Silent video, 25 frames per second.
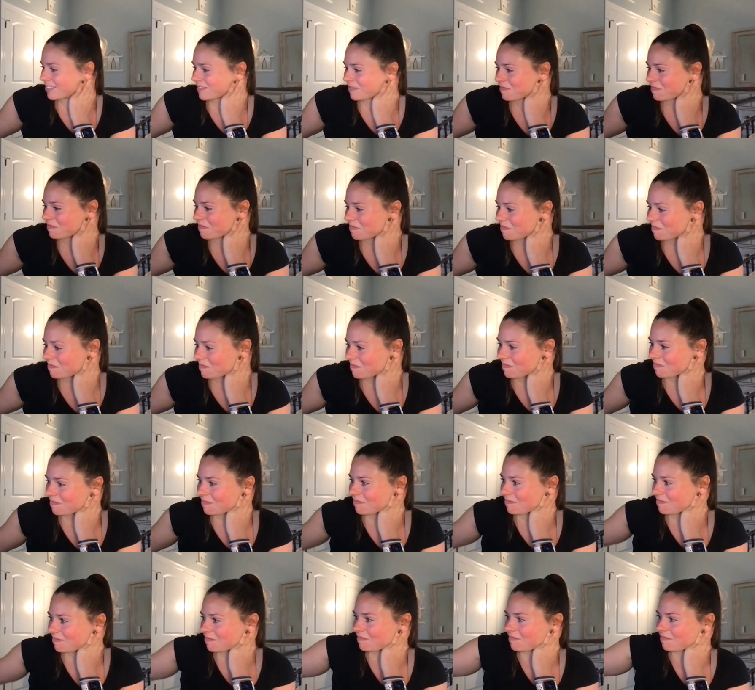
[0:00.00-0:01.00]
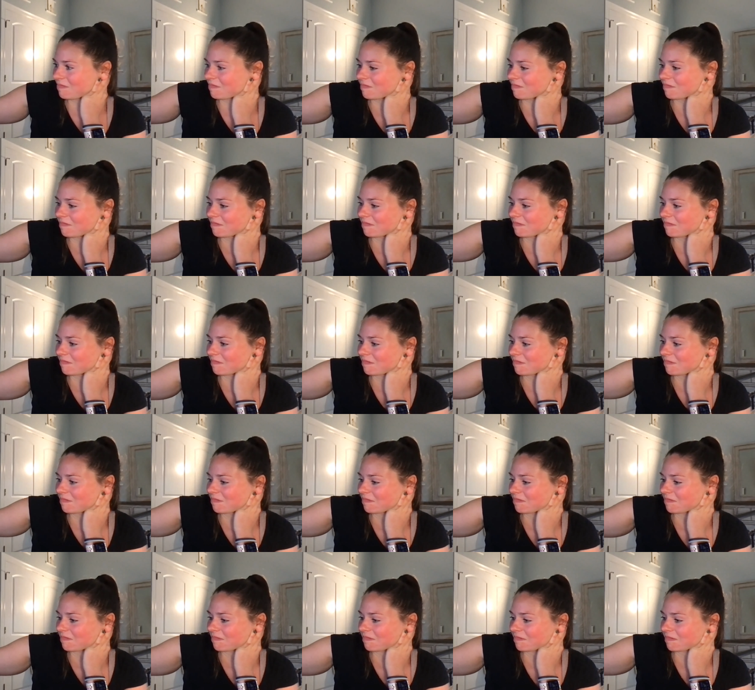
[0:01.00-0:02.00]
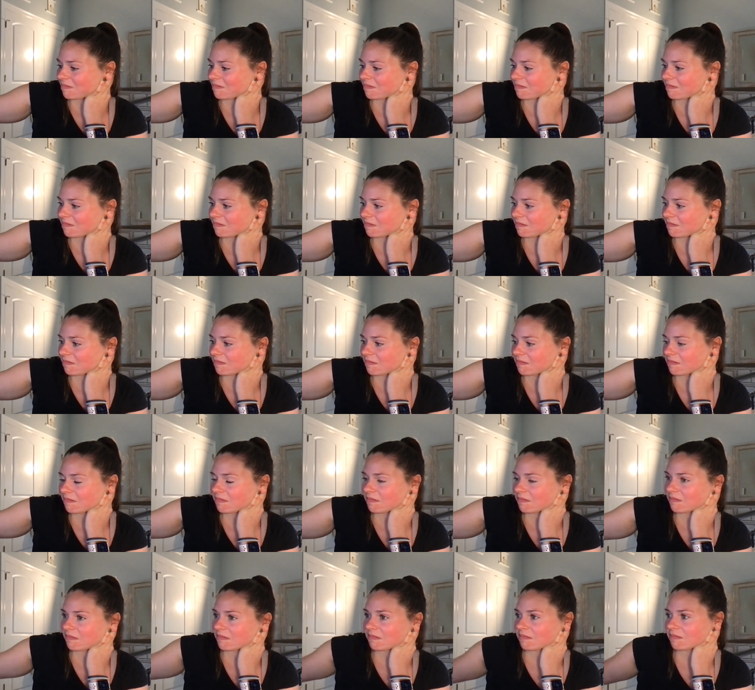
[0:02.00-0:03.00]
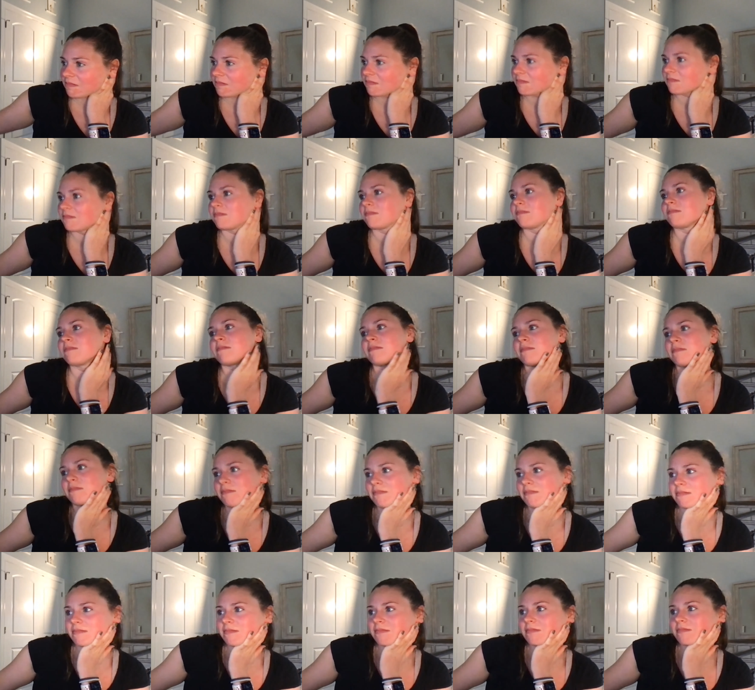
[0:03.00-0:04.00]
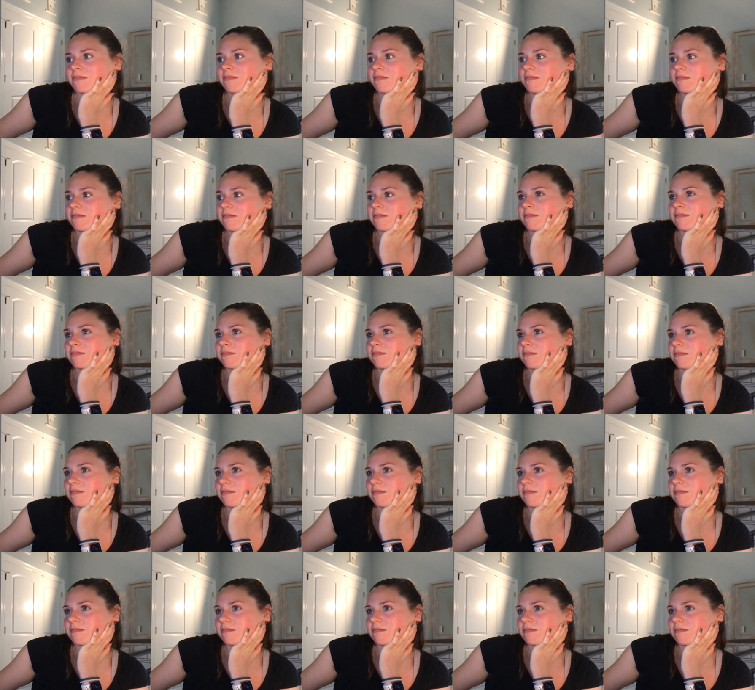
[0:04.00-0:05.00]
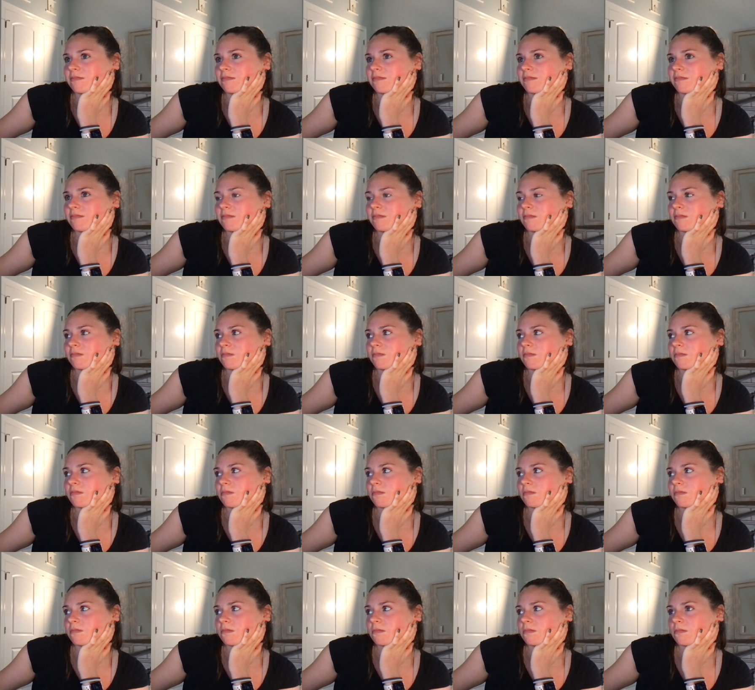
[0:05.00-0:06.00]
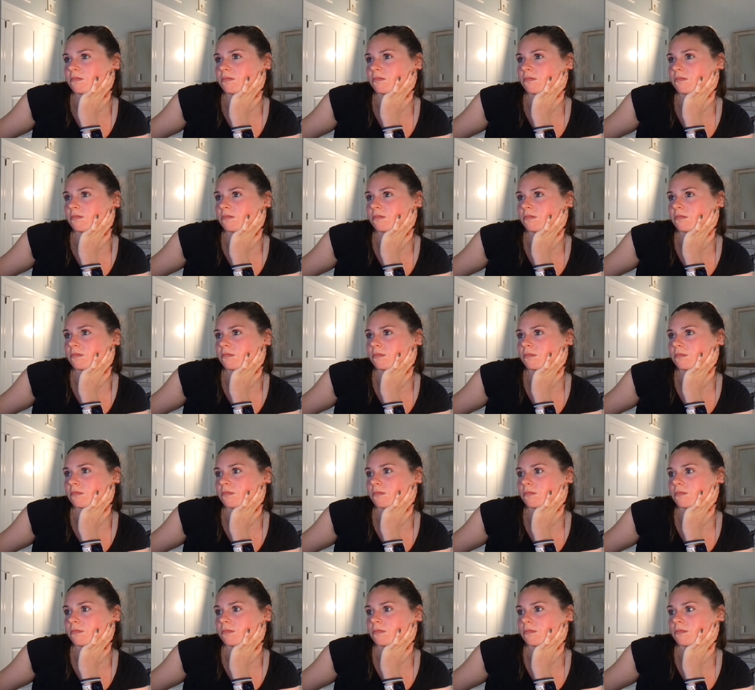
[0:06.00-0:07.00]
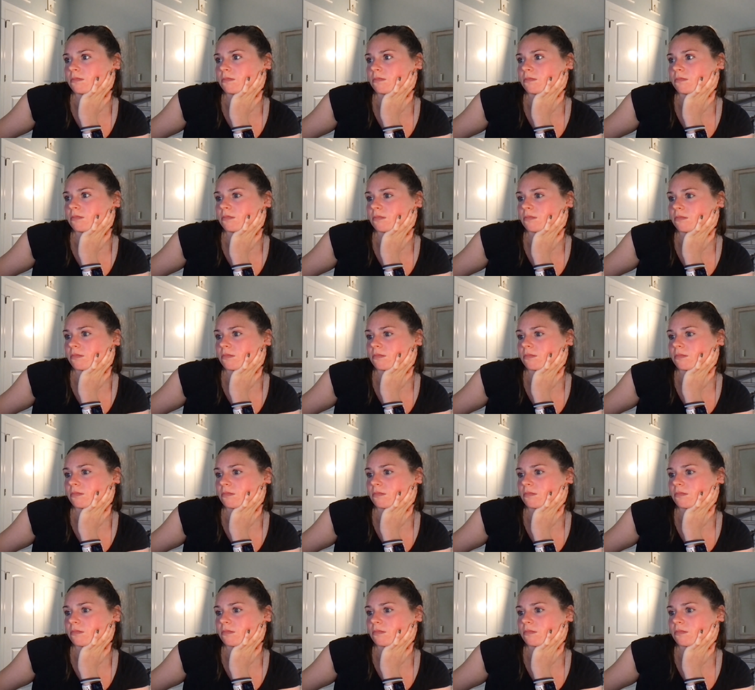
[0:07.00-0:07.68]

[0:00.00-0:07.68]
(silence)